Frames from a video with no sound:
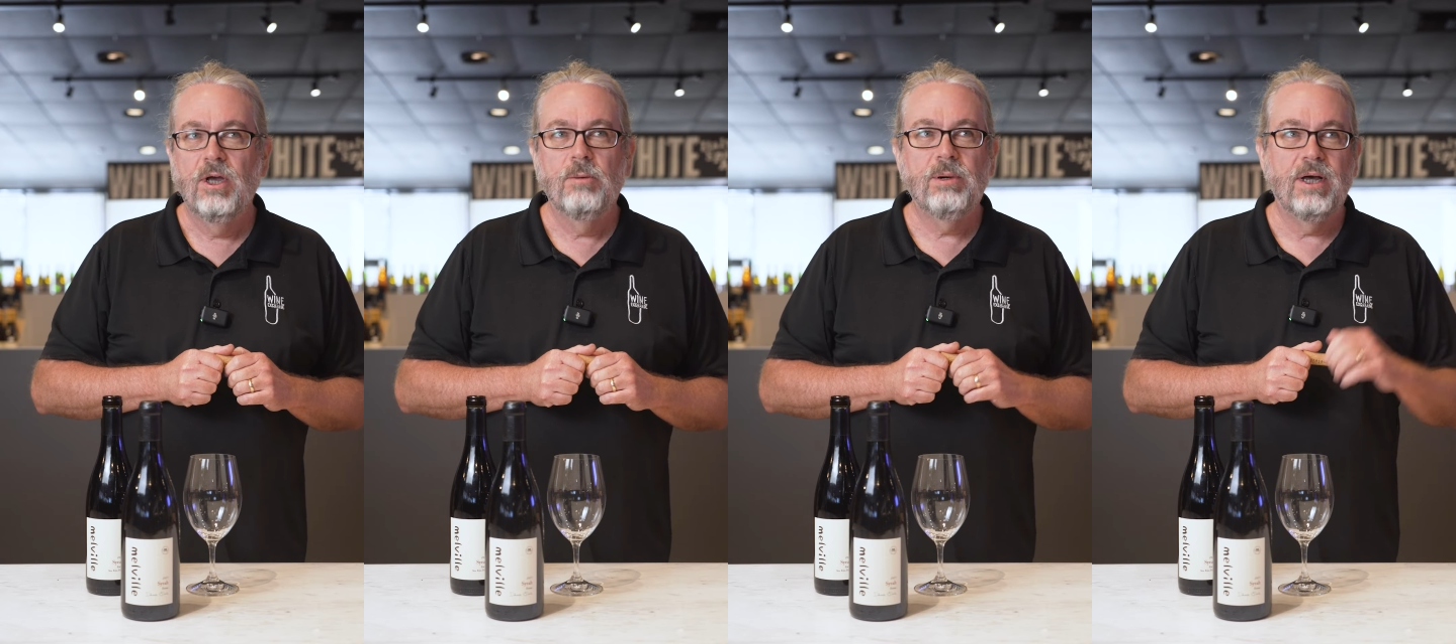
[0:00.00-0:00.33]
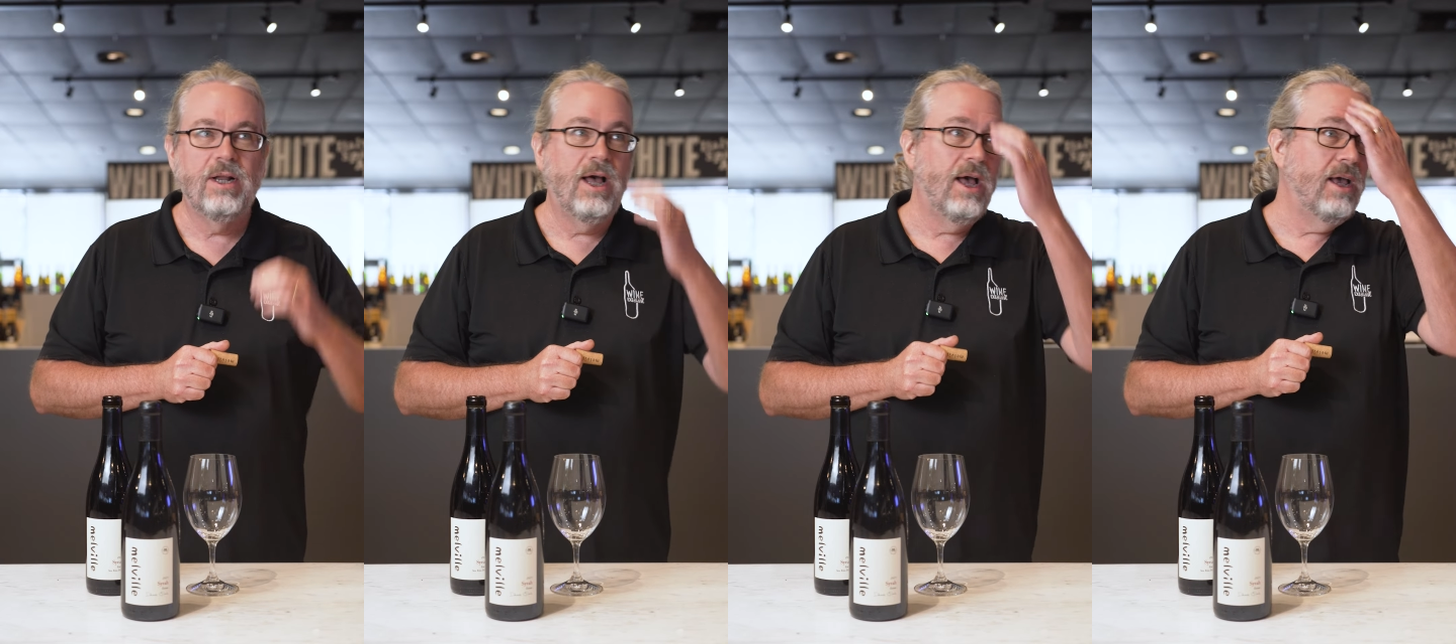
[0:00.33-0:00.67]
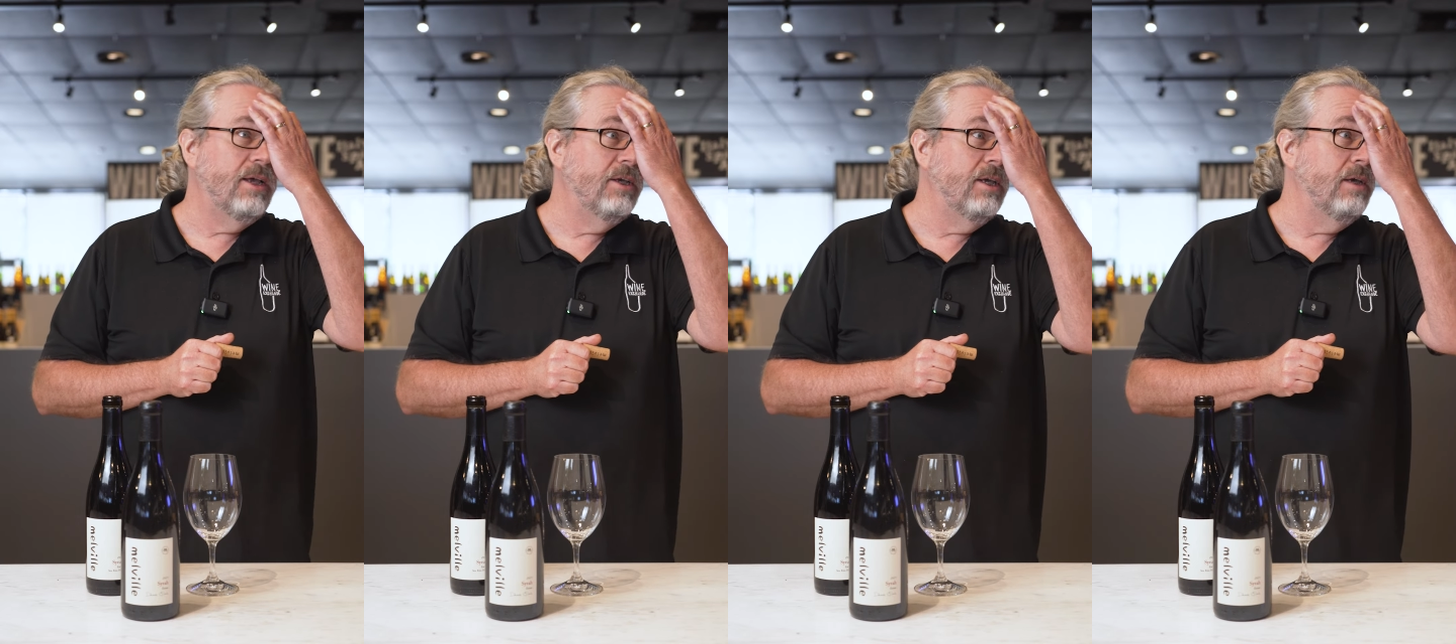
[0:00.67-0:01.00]
But
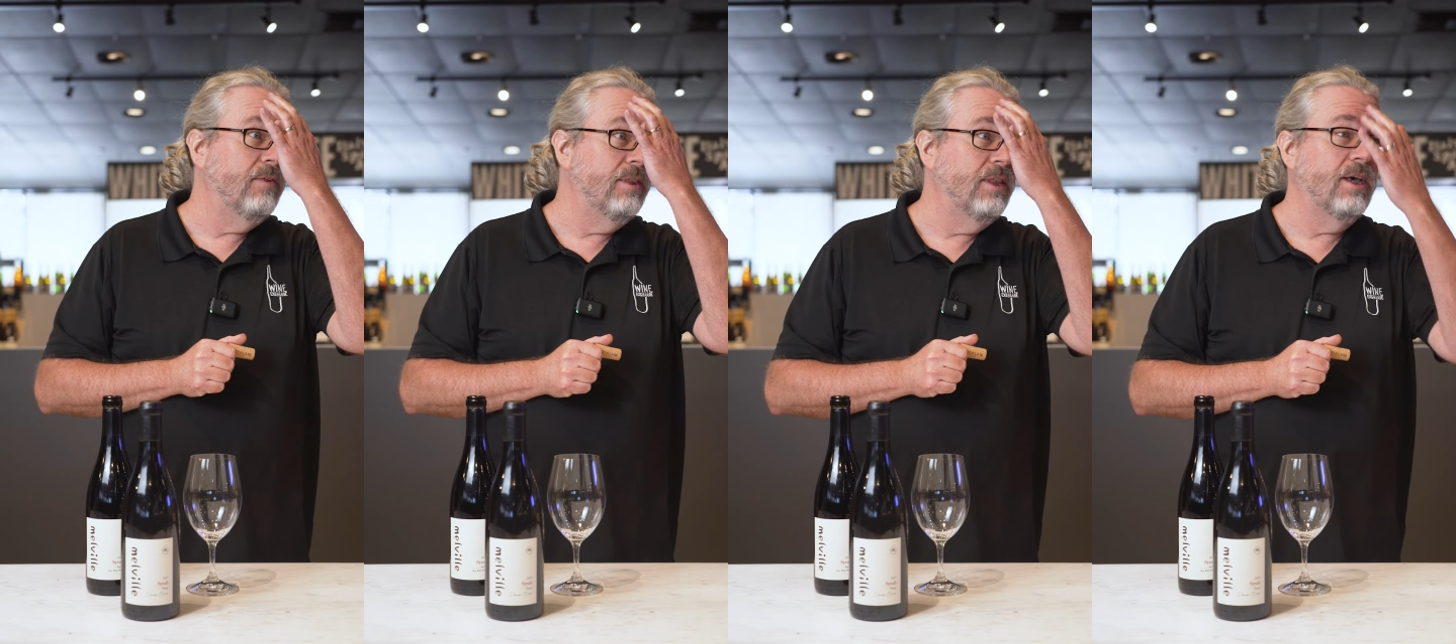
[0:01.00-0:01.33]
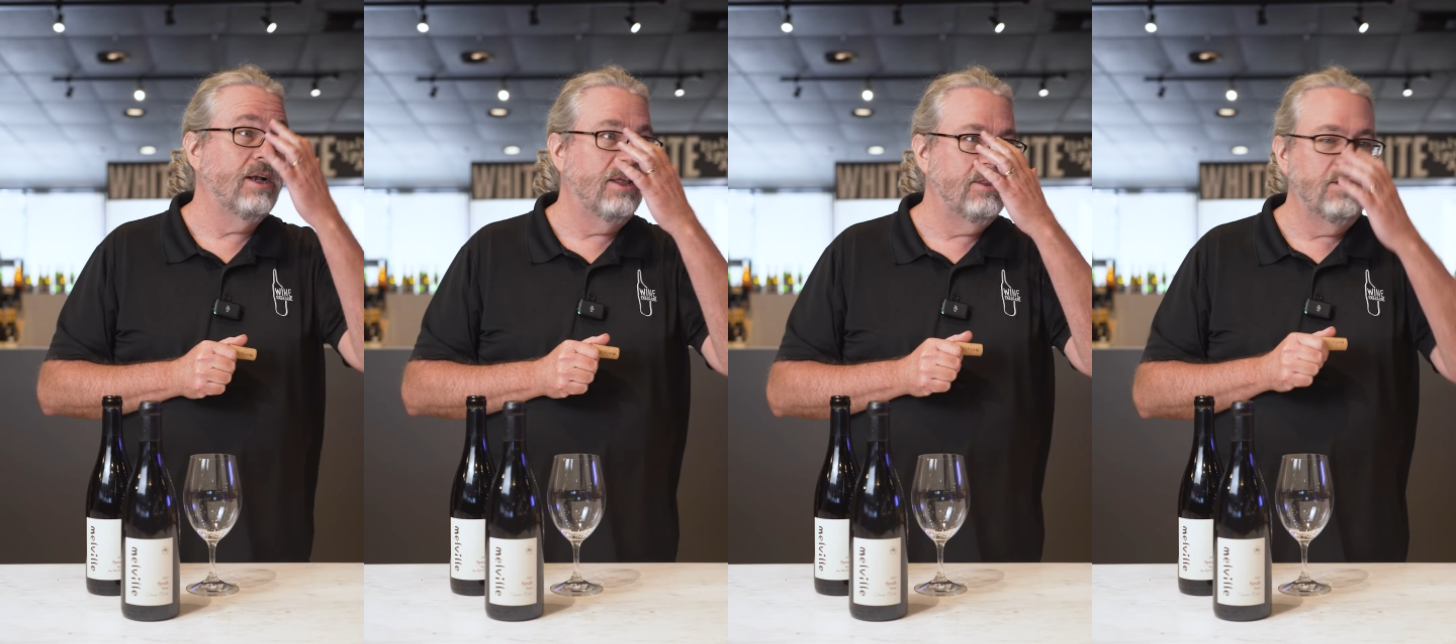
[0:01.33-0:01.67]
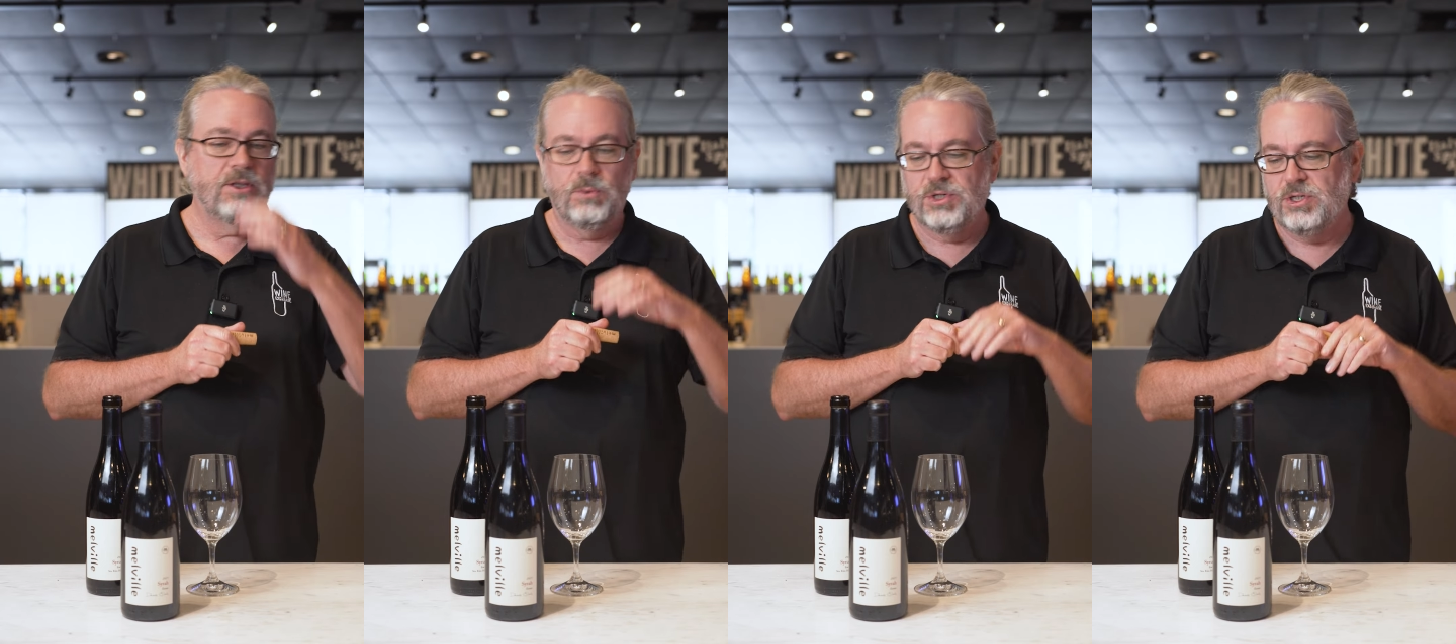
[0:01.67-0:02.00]
even then, I think
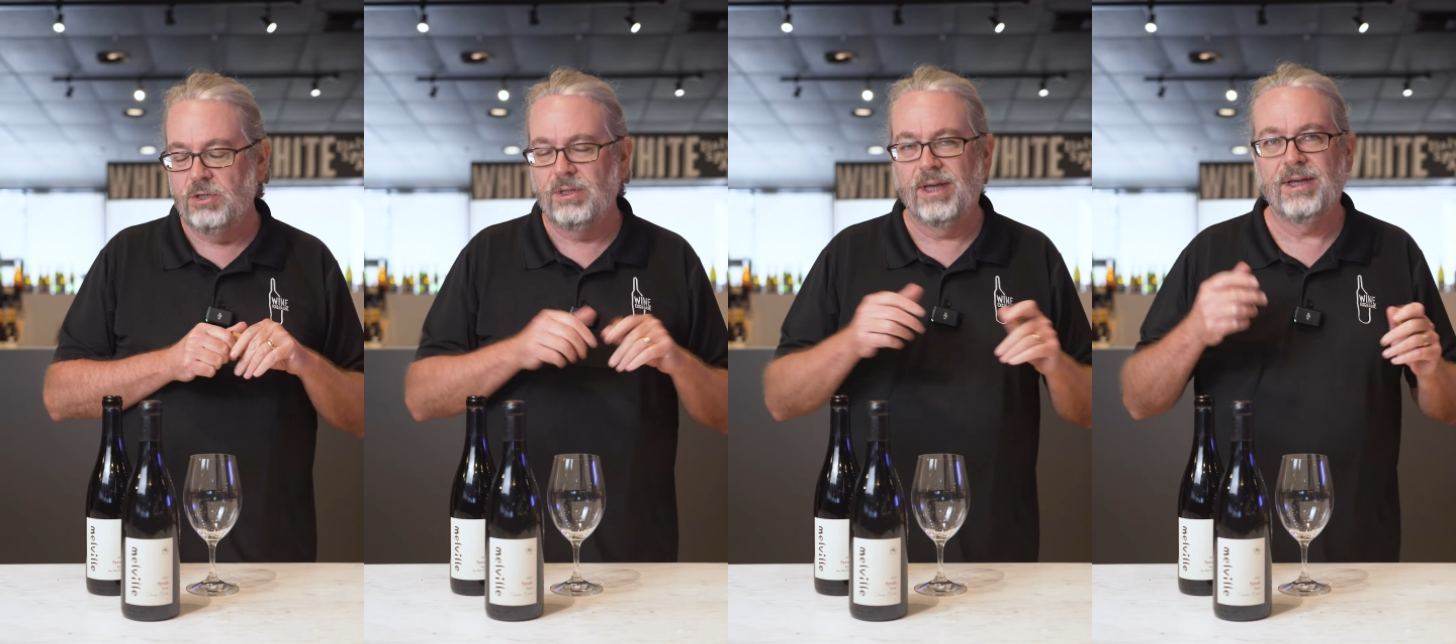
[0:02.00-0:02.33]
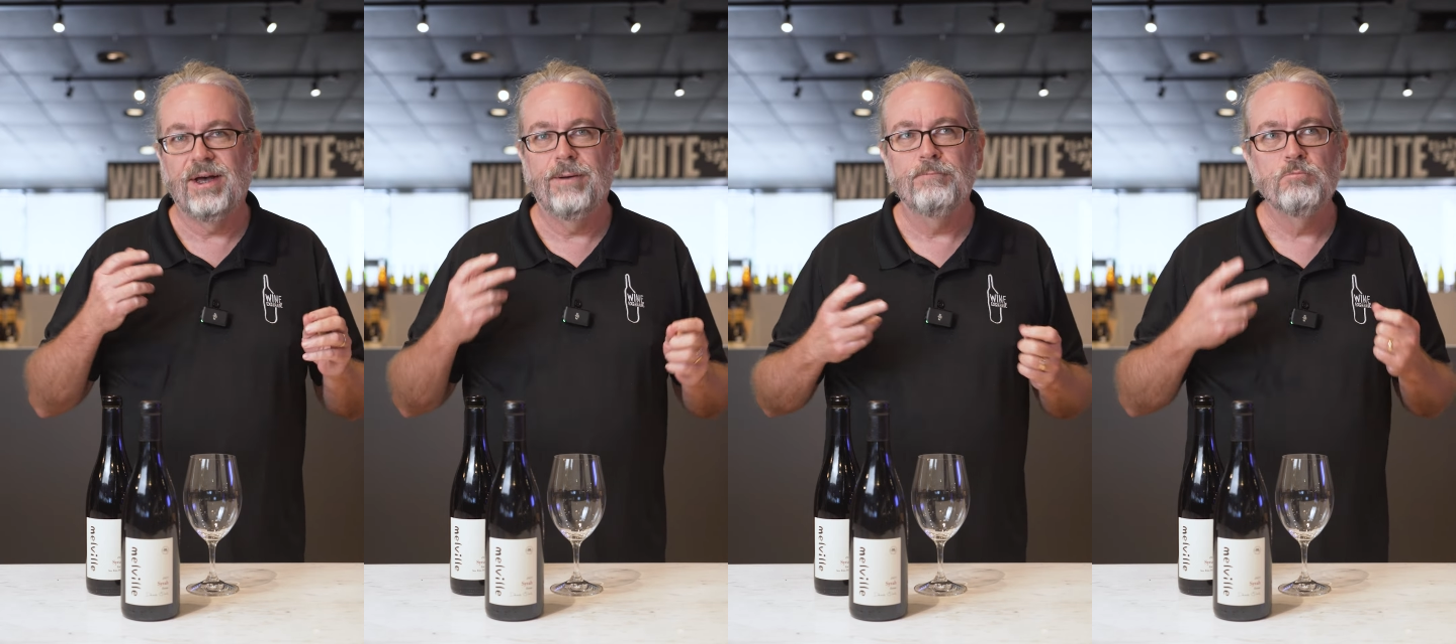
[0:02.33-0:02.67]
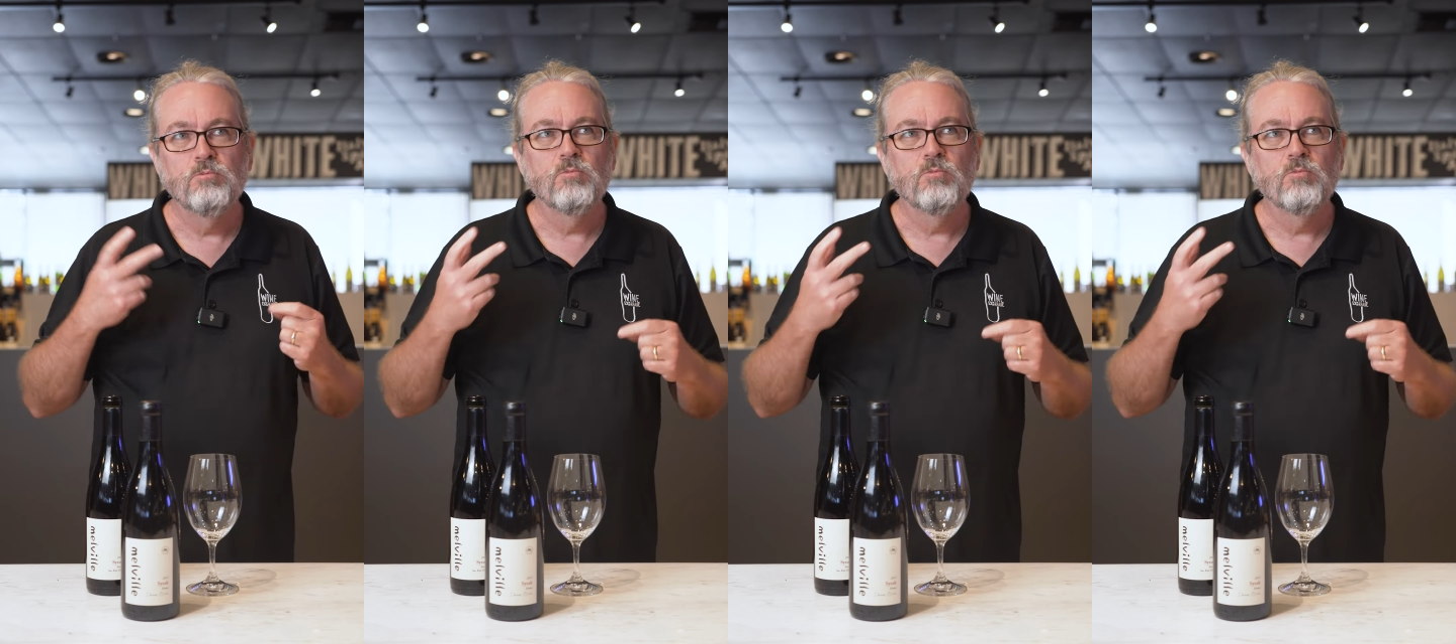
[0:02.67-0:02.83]
there was still like a